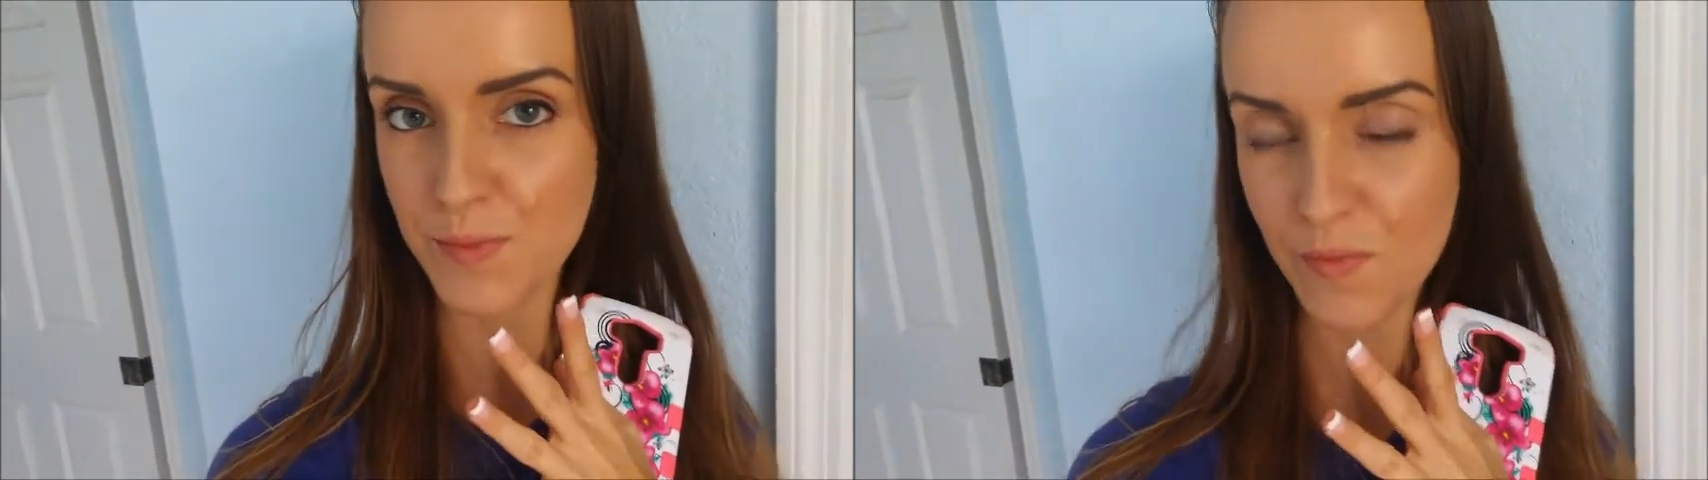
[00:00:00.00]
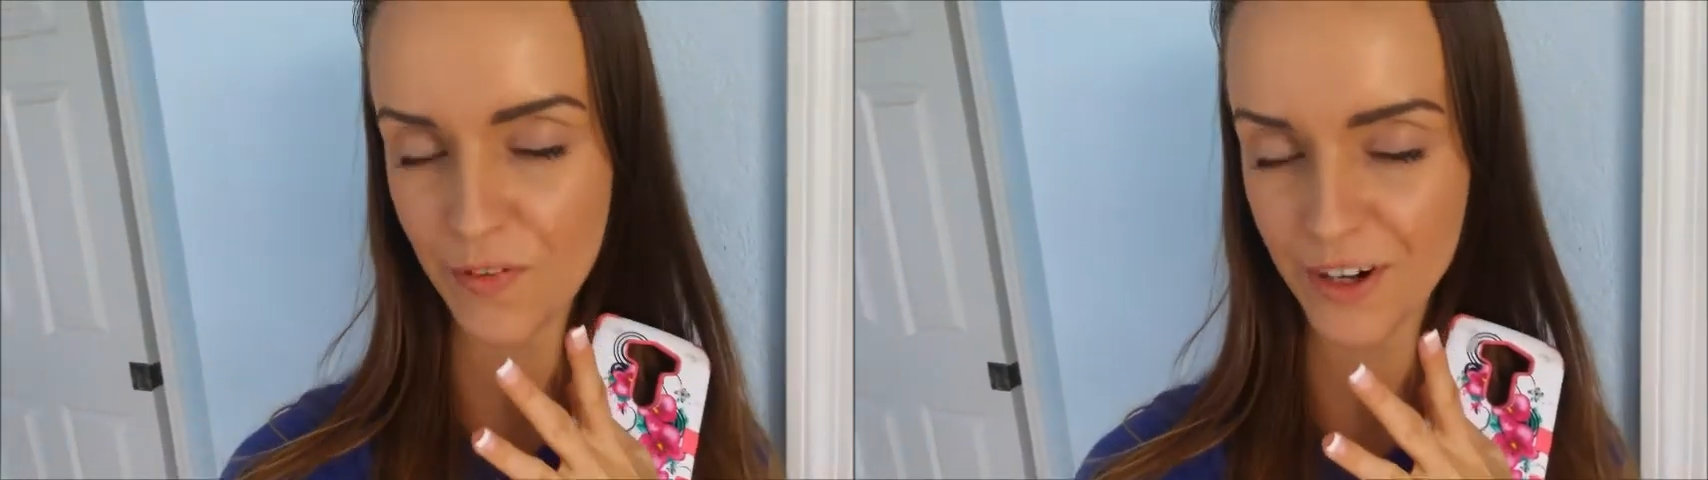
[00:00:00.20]

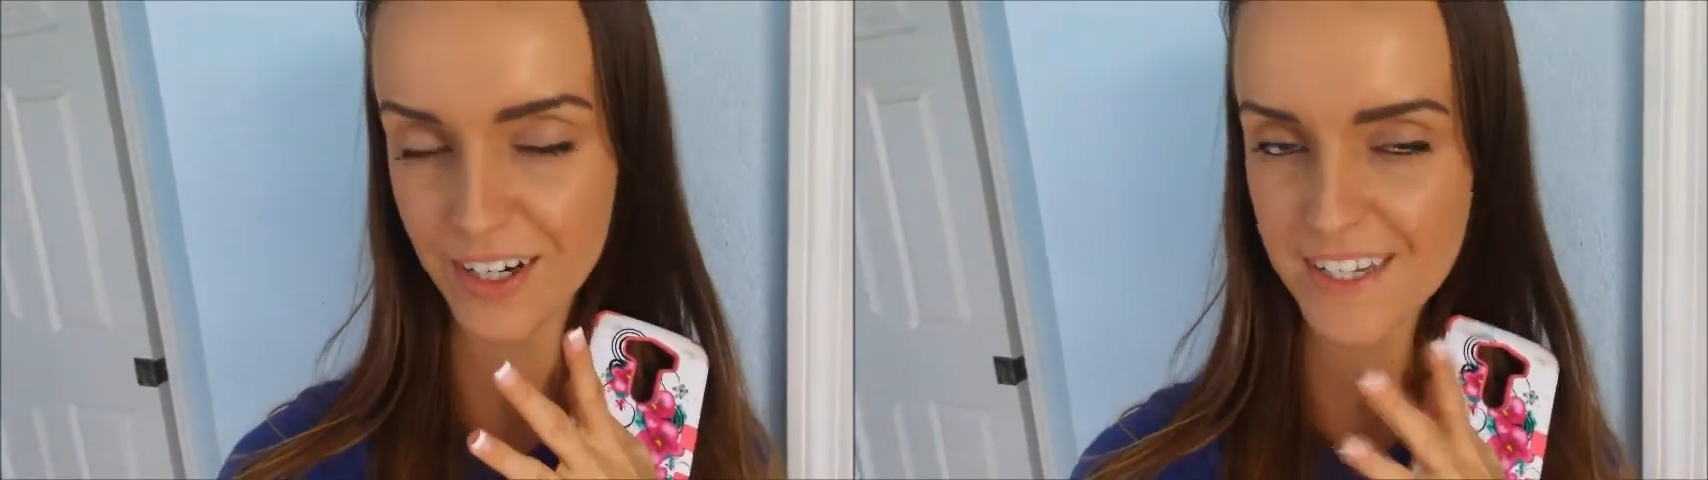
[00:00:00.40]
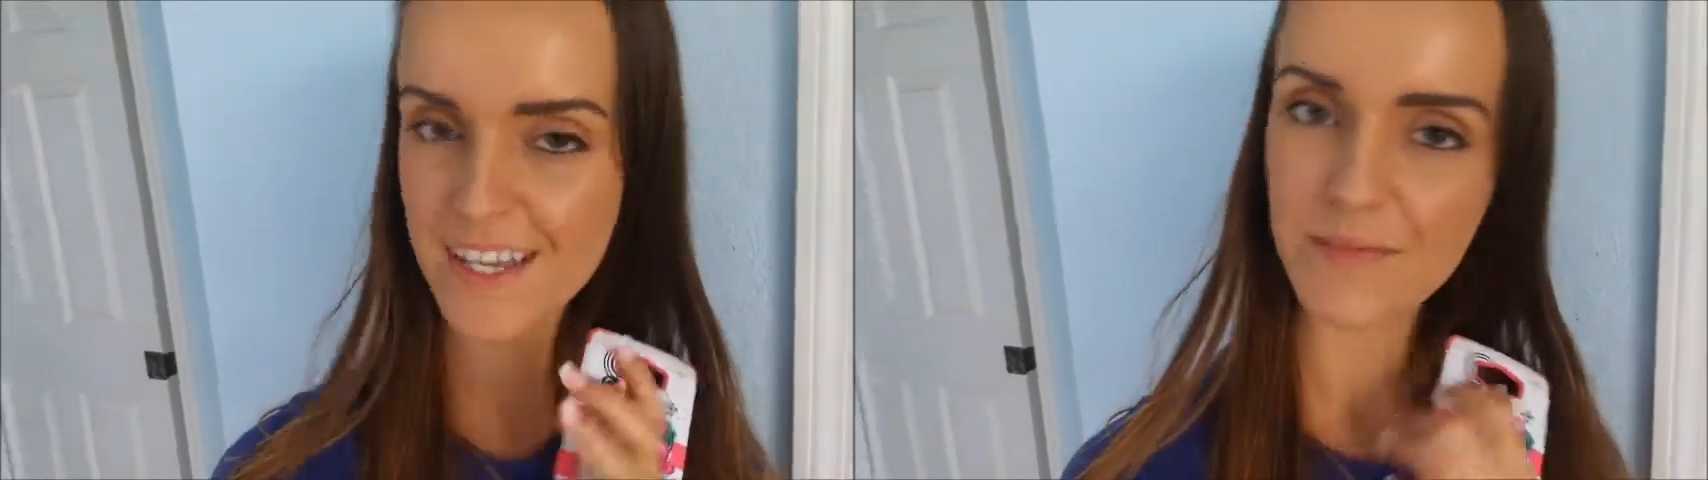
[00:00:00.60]

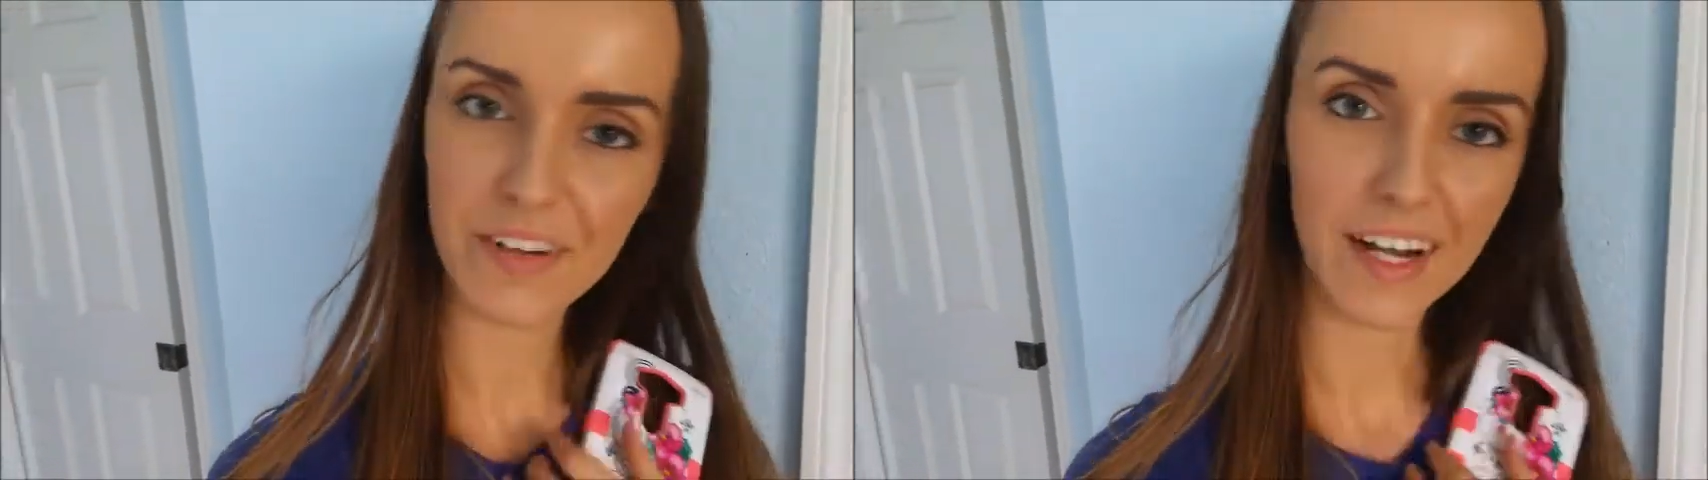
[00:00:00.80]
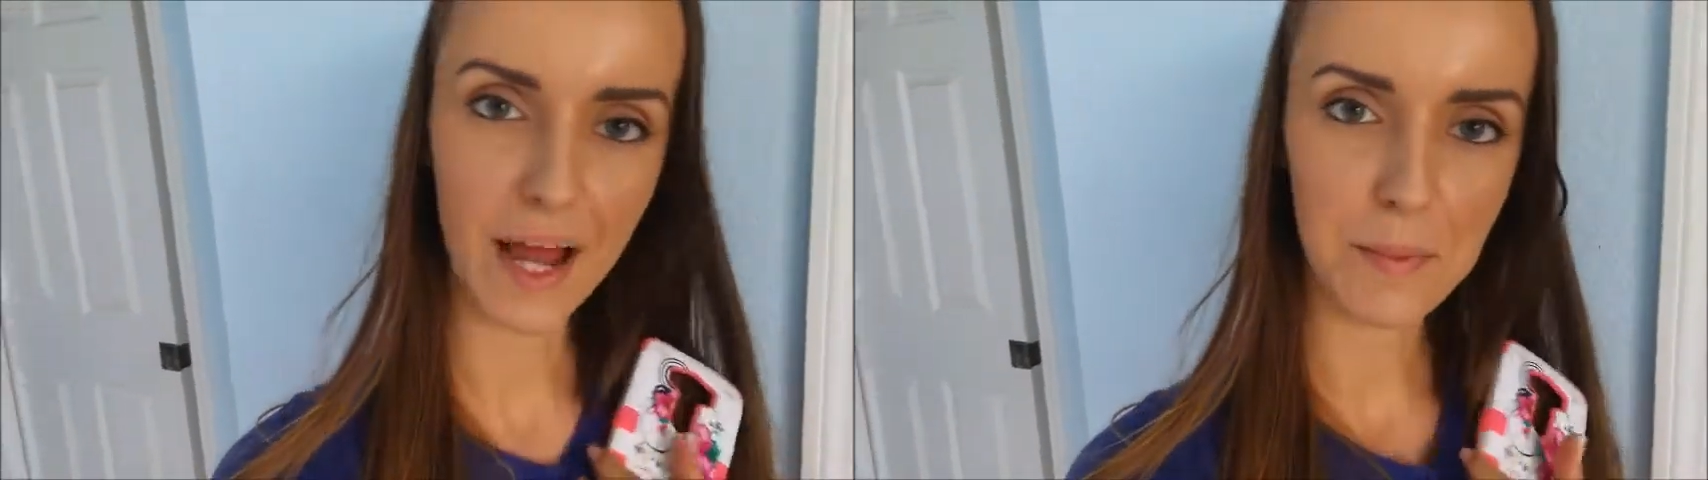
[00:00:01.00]
before, so I'm
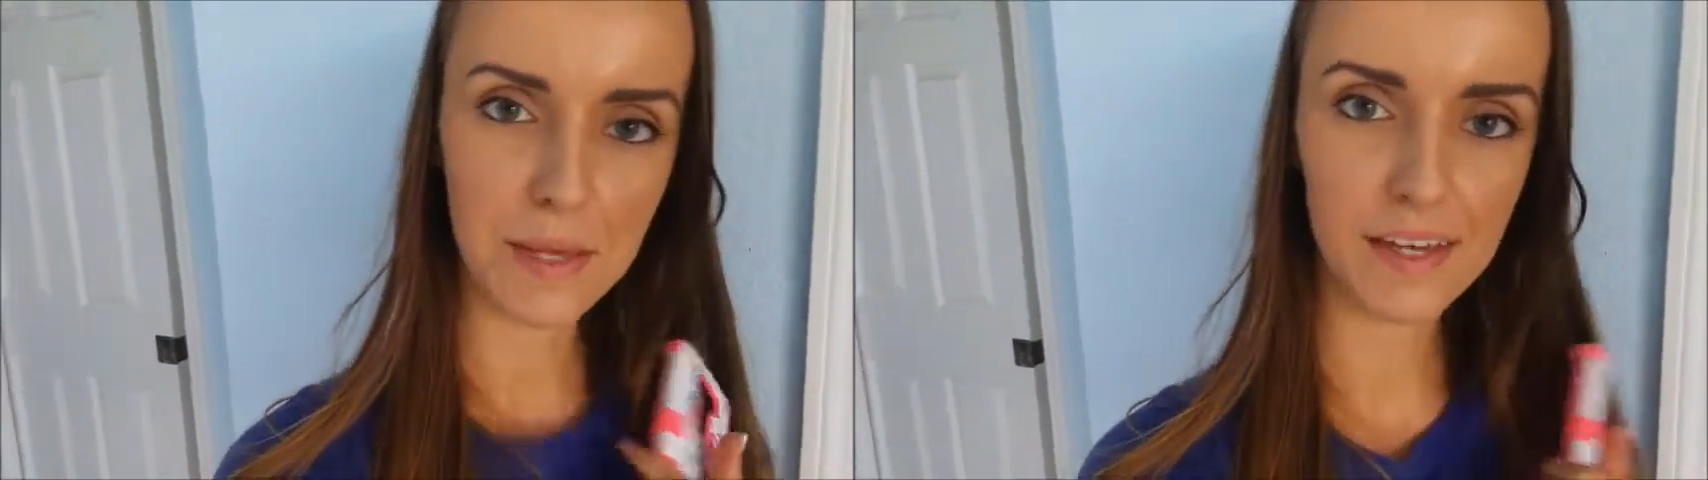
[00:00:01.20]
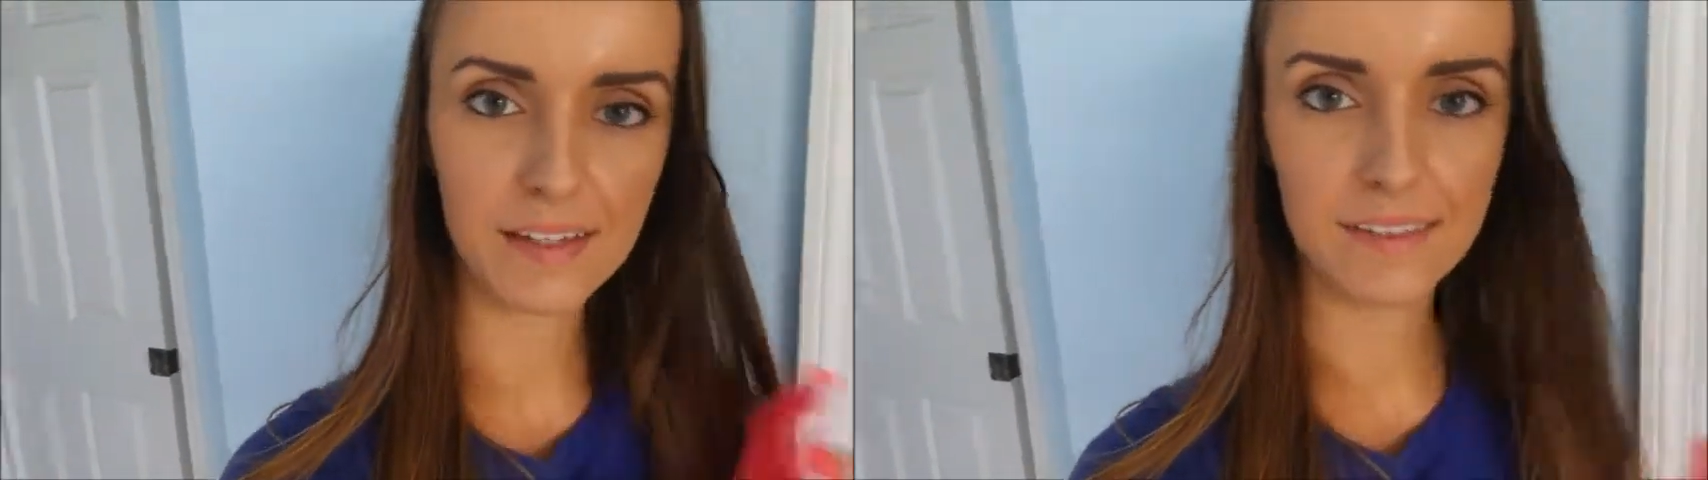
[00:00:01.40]
very
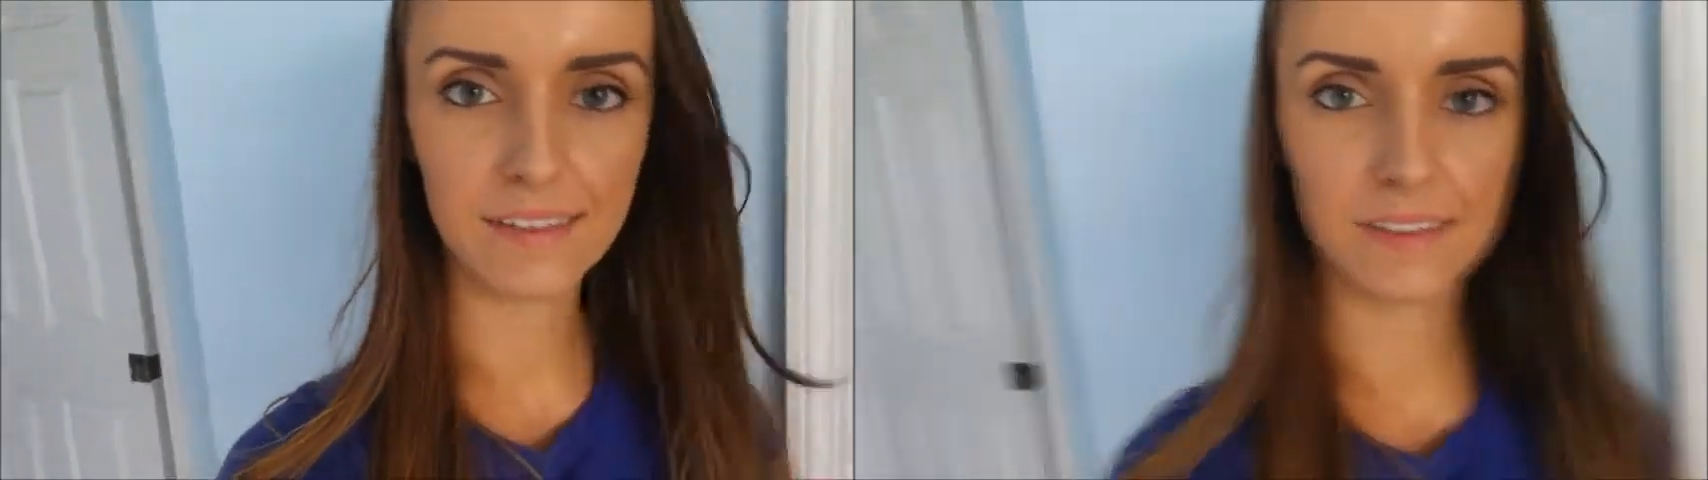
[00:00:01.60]
happy.